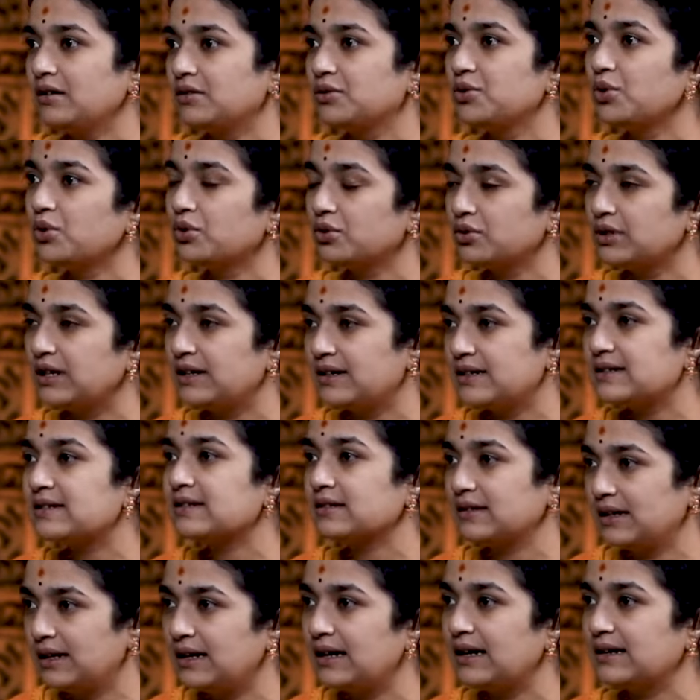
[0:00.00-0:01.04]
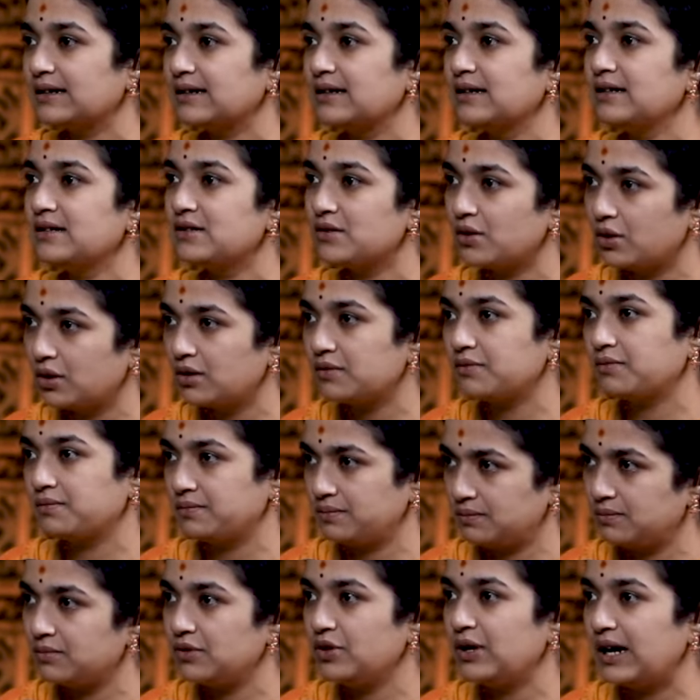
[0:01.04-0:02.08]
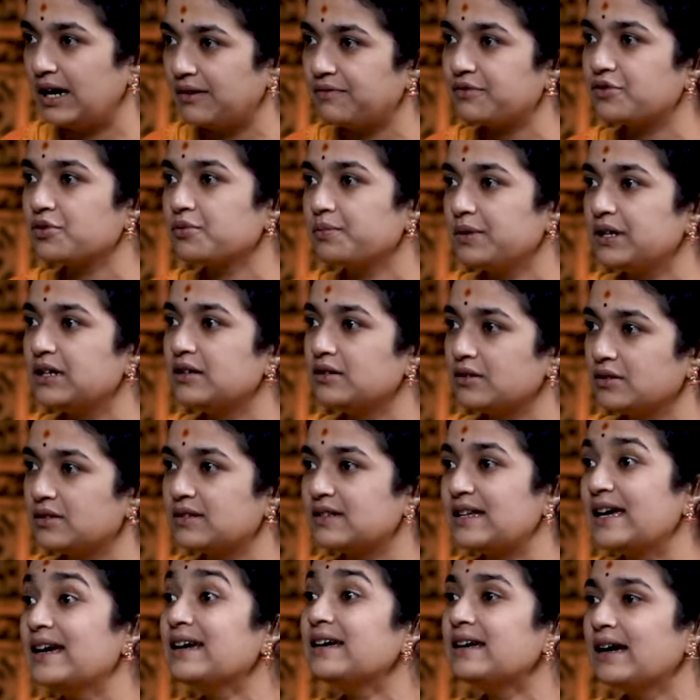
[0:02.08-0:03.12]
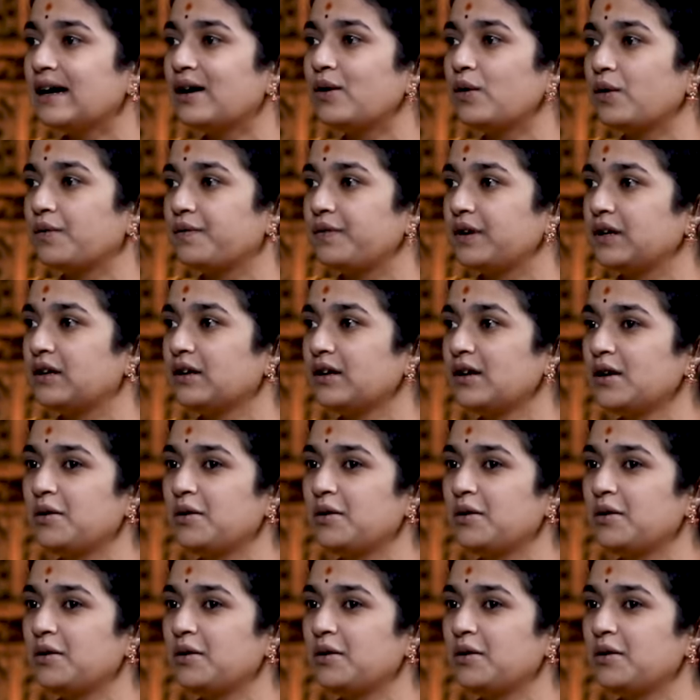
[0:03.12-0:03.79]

though there are kids, or you have to take care of it.